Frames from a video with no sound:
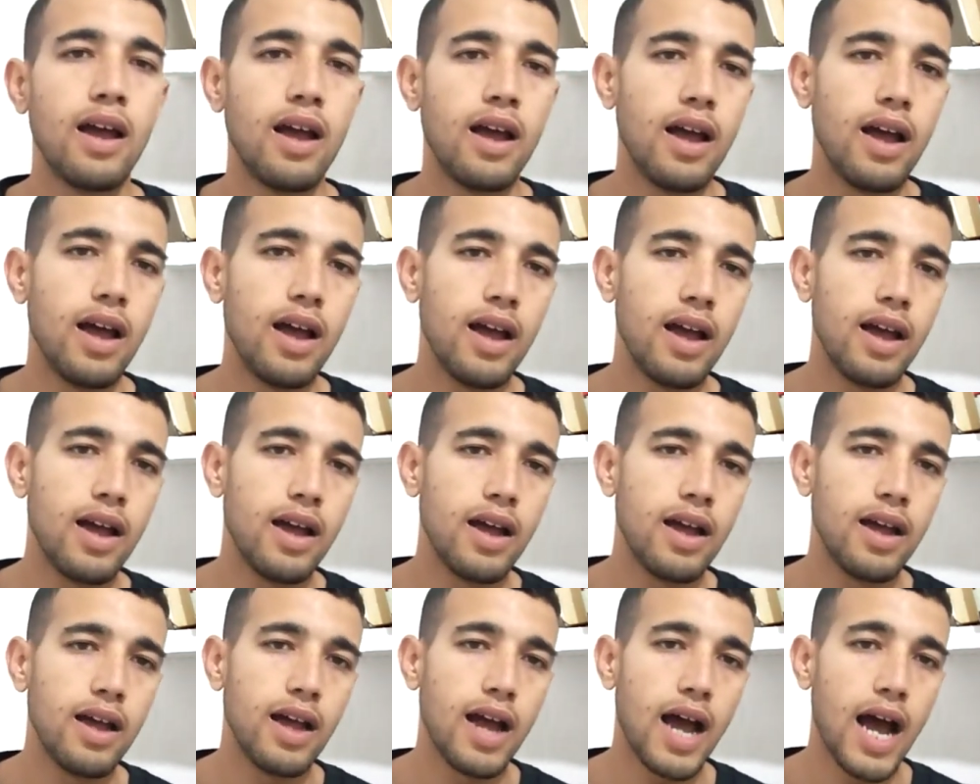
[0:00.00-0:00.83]

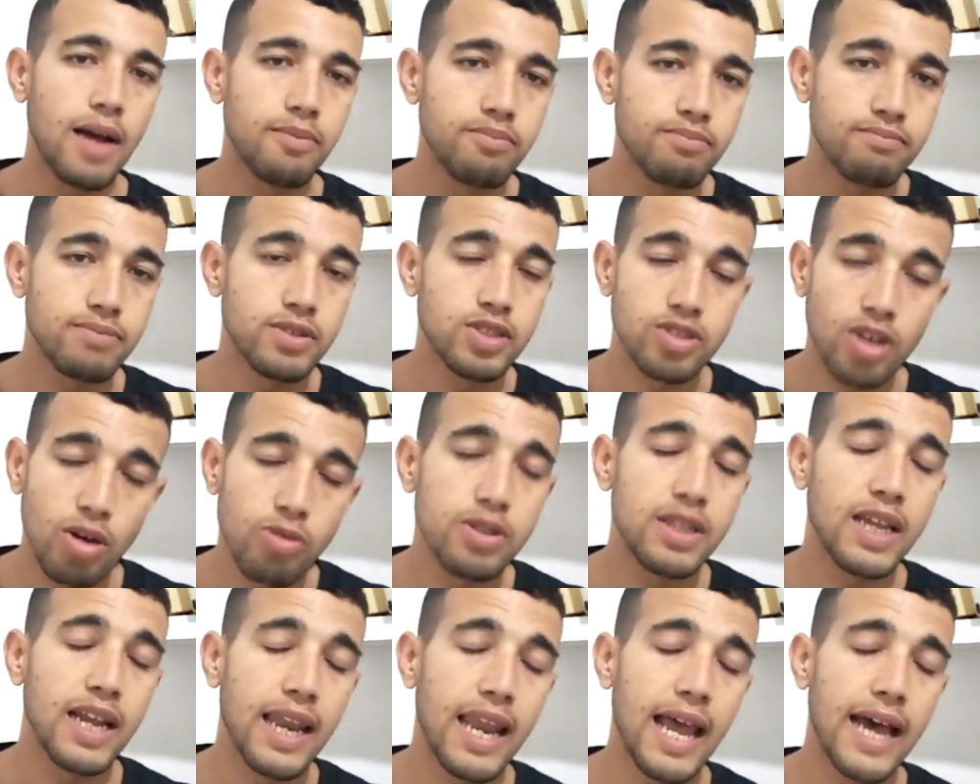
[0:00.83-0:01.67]
I'm so
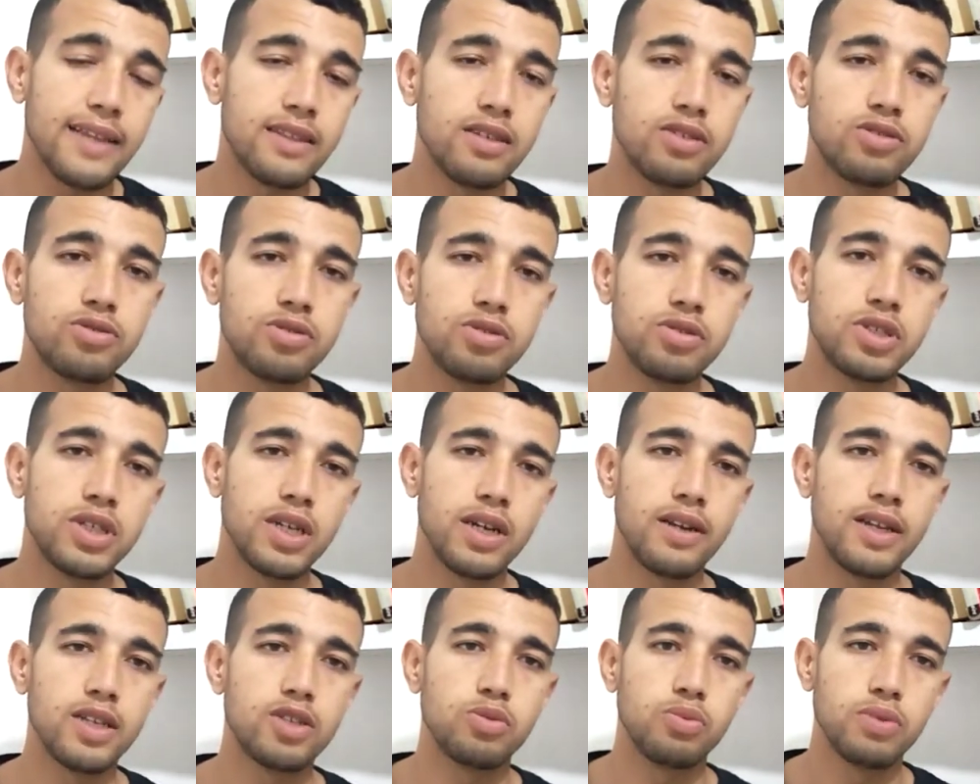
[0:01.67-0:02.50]
delighted to share
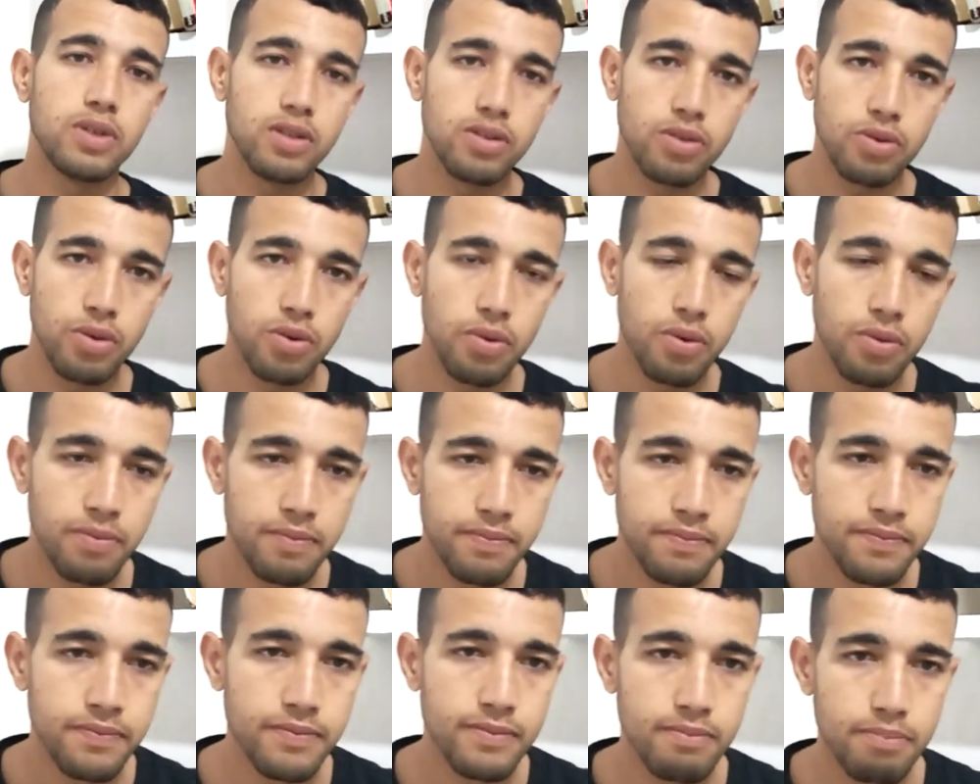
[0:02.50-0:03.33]
it with you
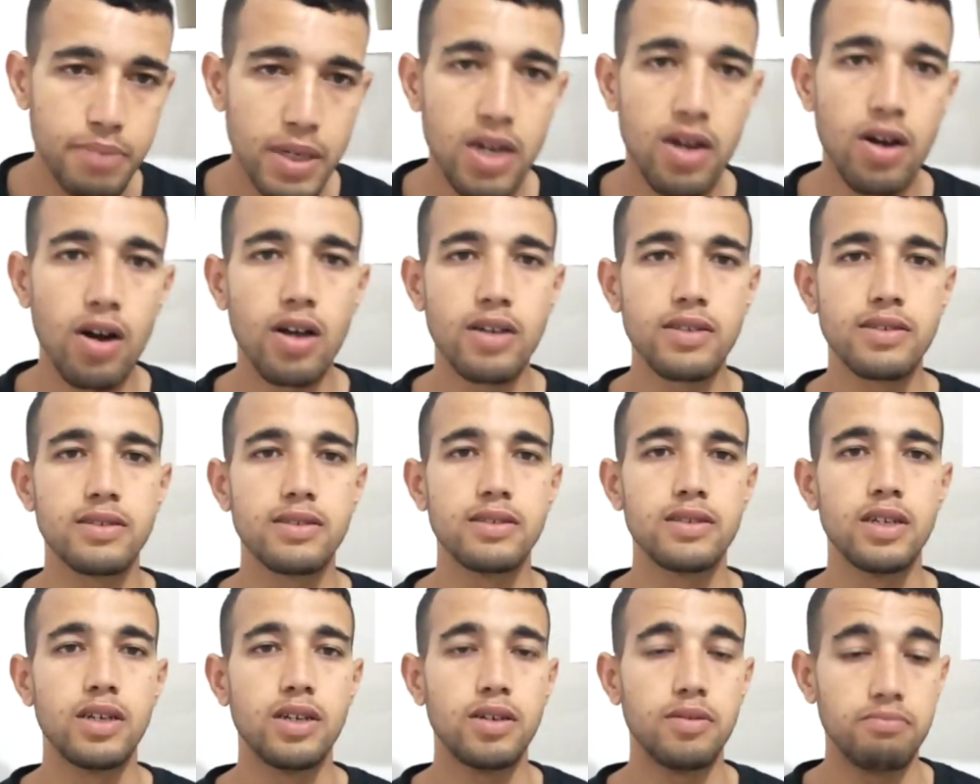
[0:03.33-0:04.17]
because
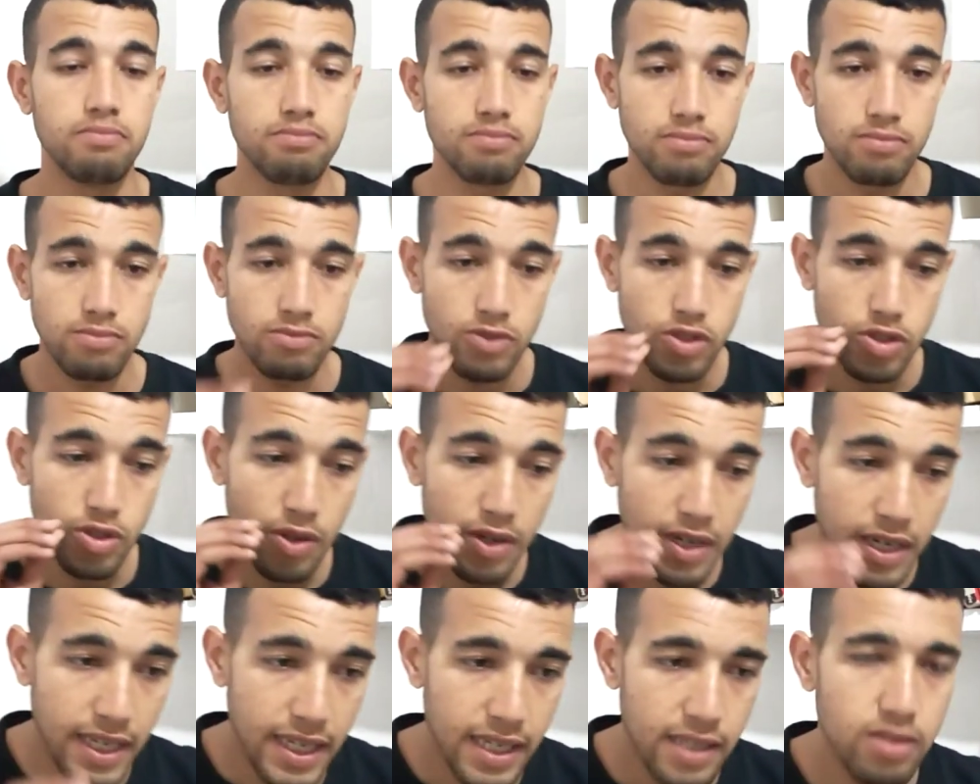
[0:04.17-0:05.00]
you
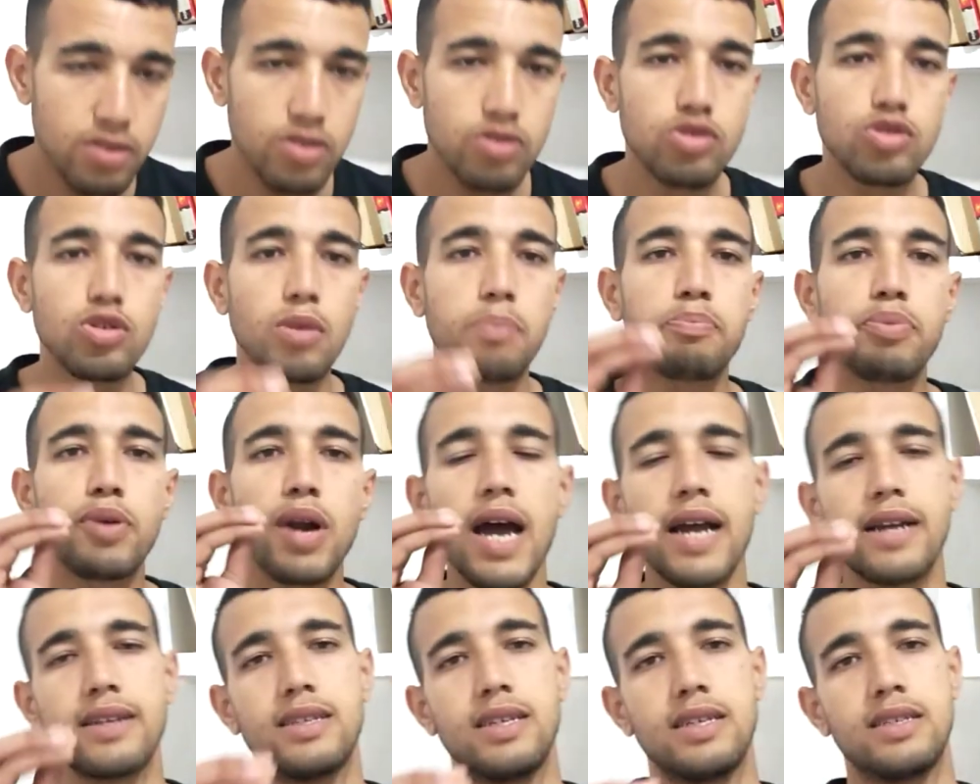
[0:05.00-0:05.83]
need to
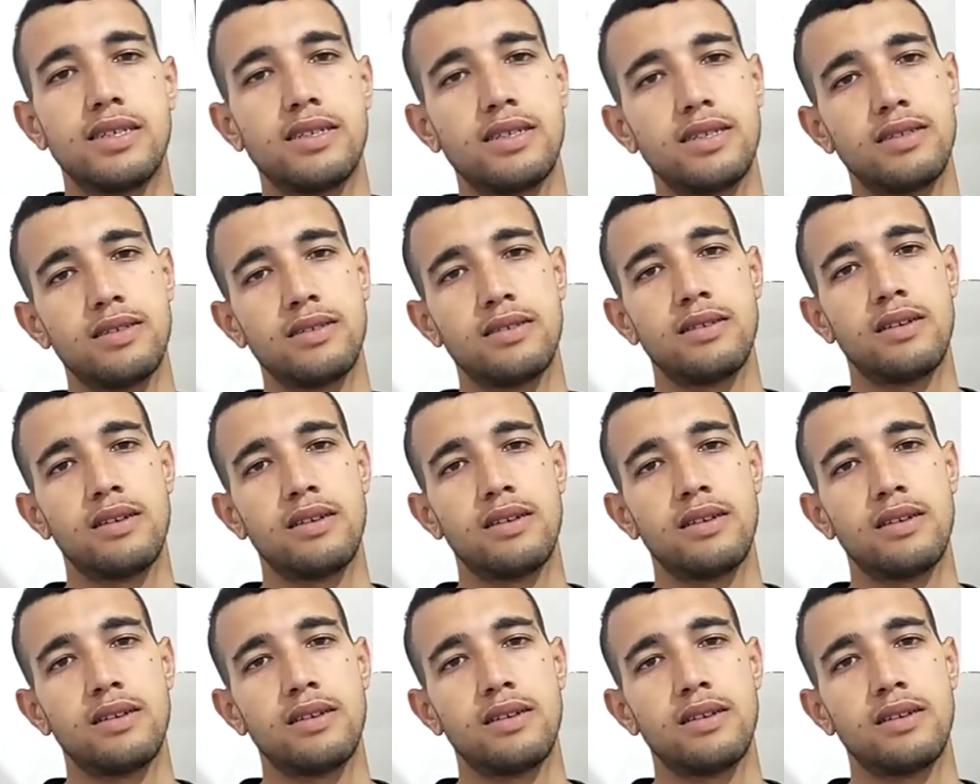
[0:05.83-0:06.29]
practice.